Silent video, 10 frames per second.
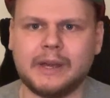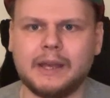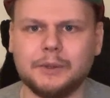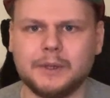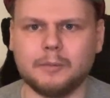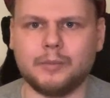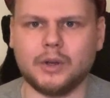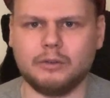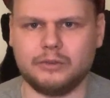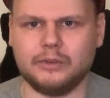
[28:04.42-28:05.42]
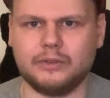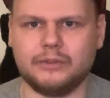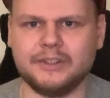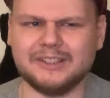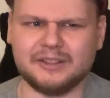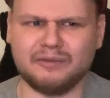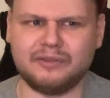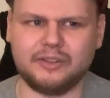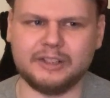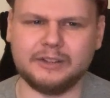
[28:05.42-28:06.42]
there you can purchase DRM
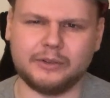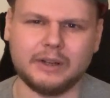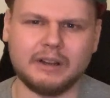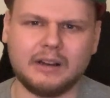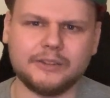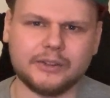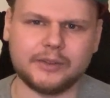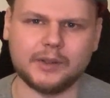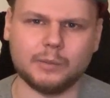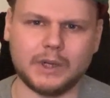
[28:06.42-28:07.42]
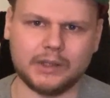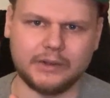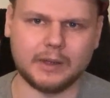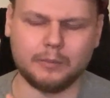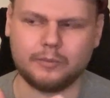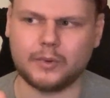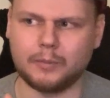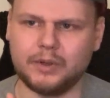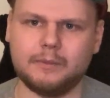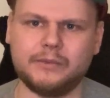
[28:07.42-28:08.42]
free, so I understand why they are a
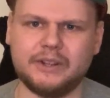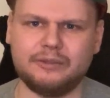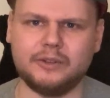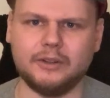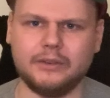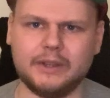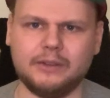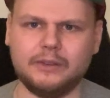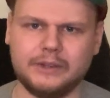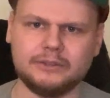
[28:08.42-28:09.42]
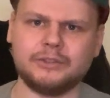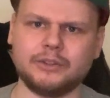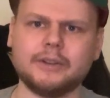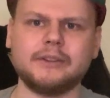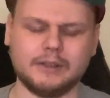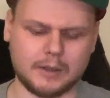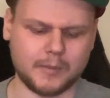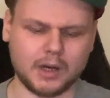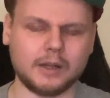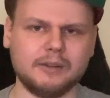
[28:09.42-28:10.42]
bit different, and there's certainly a
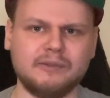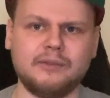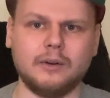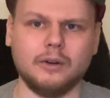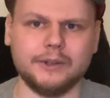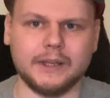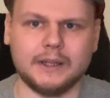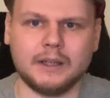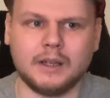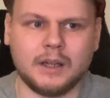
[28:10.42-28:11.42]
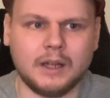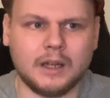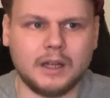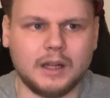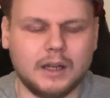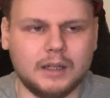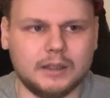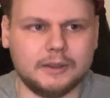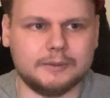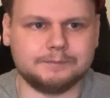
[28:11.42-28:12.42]
market for there.
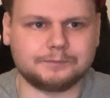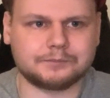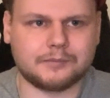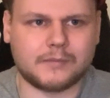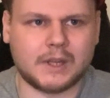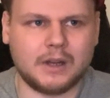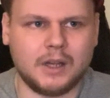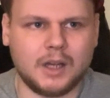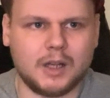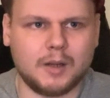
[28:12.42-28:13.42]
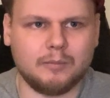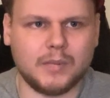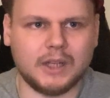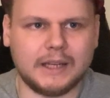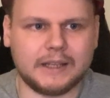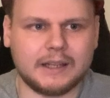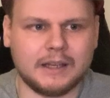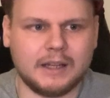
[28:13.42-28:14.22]
But like,